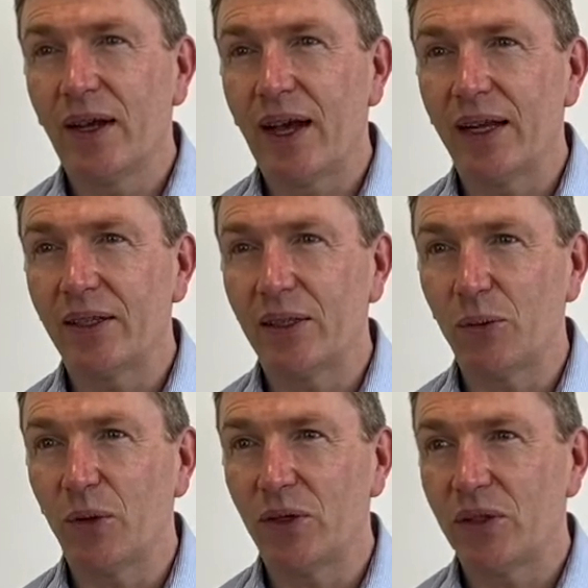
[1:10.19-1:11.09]
Actually,
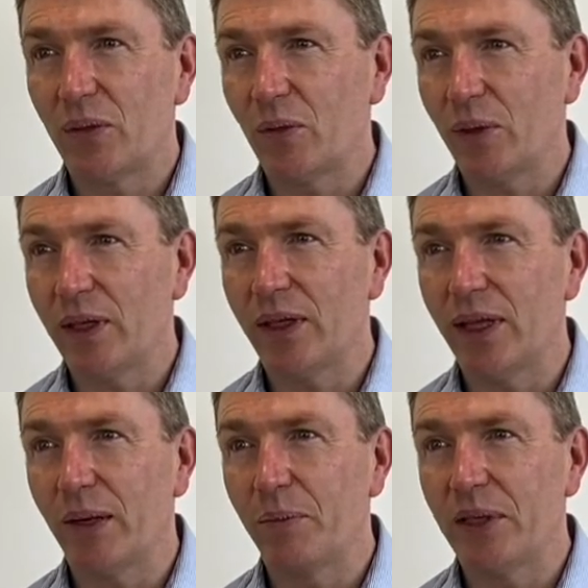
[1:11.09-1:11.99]
what's within
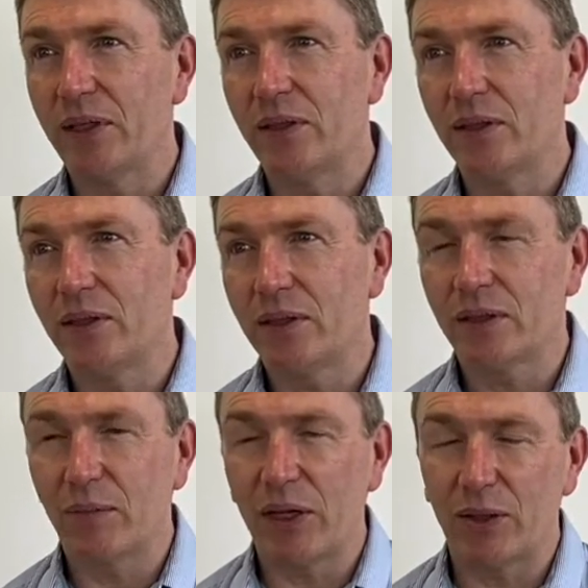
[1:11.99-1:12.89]
that business,
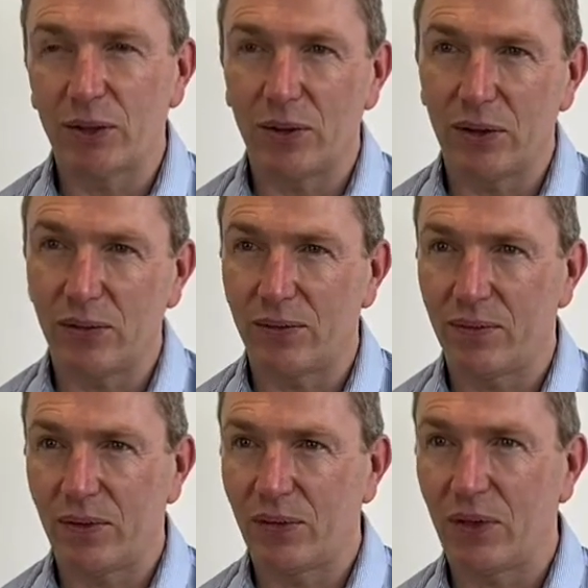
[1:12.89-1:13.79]
make sure you've
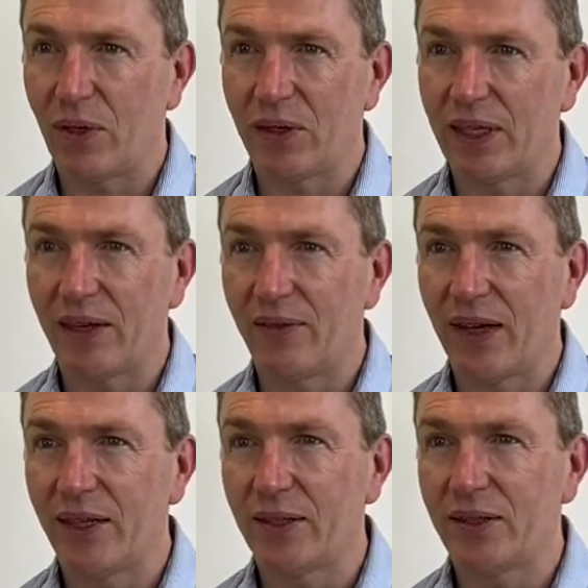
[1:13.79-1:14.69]
got the
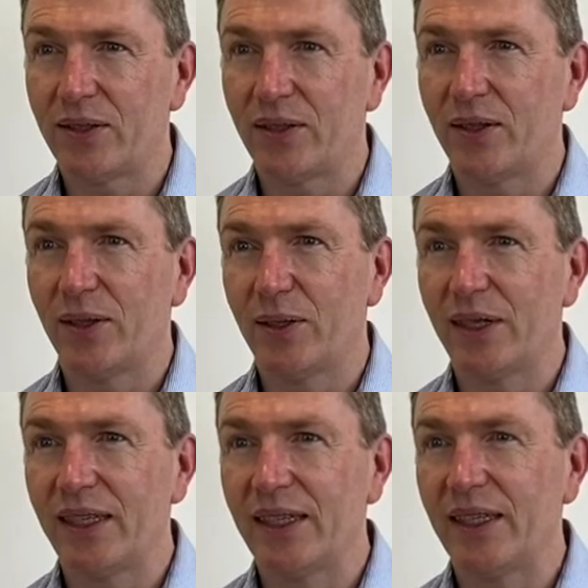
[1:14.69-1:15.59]
advice and
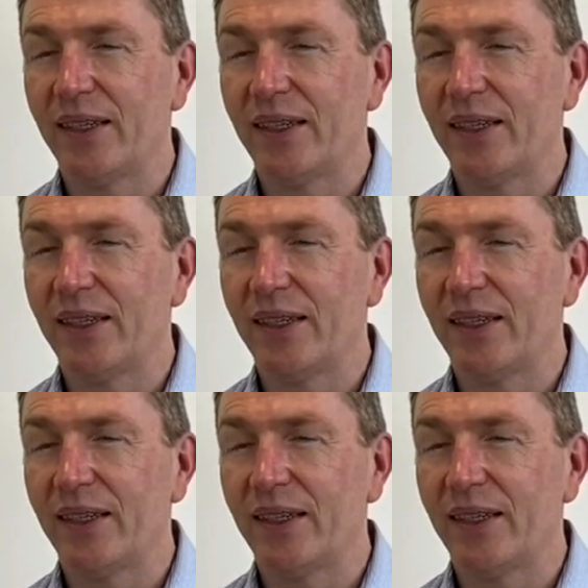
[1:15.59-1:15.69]
the